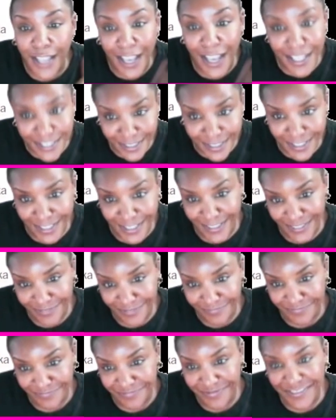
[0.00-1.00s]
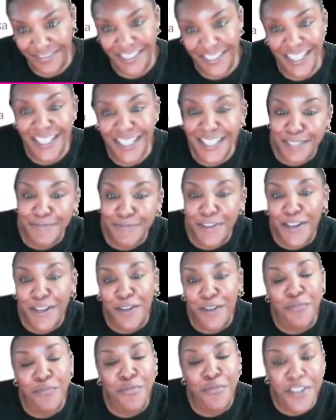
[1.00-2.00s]
Alaska, this has
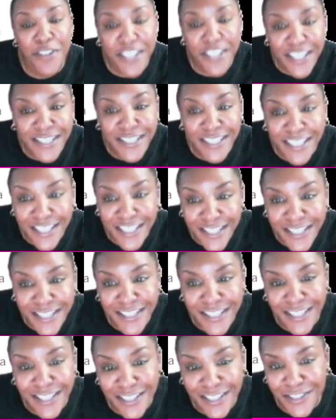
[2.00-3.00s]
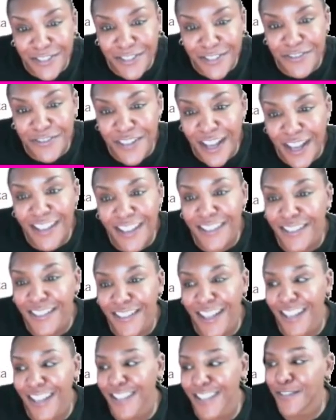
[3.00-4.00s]
been a pretty contentious issue, not
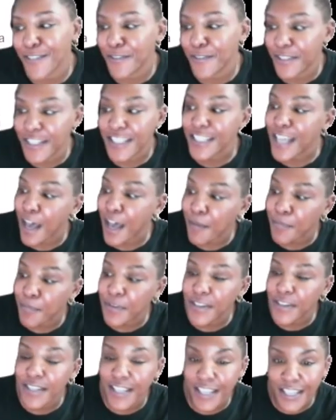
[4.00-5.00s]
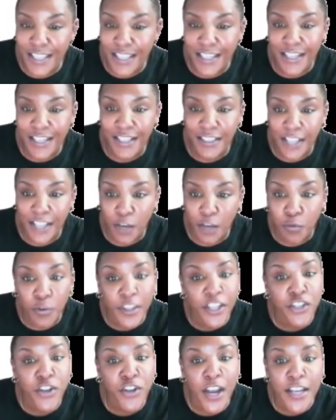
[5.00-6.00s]
gonna lie to you. This has happened in
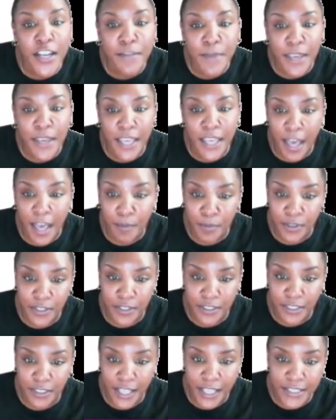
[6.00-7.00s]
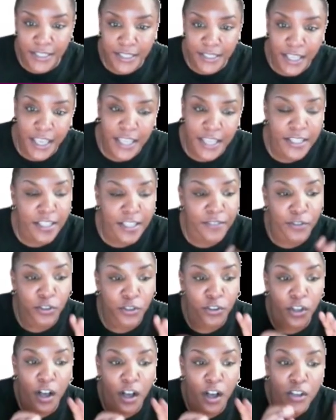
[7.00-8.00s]
well, they tried to make it happen in Alaska, and to
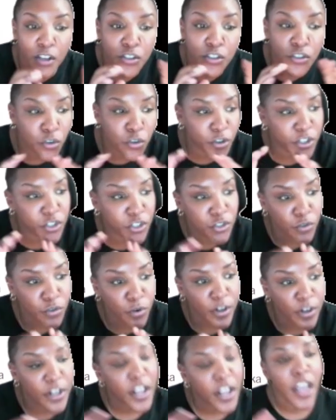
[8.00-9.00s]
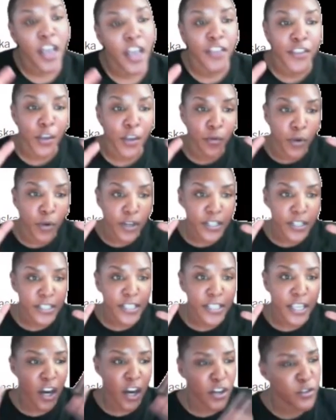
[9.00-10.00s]
give a long story short, they
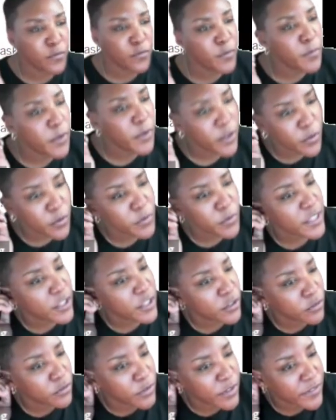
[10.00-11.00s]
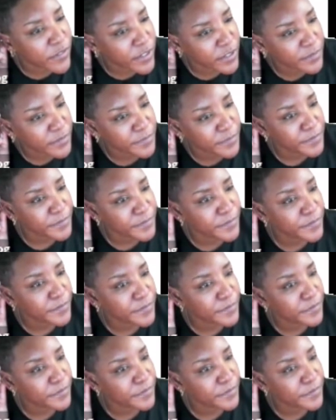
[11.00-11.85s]
wanted to take, are you familiar with Eagle River?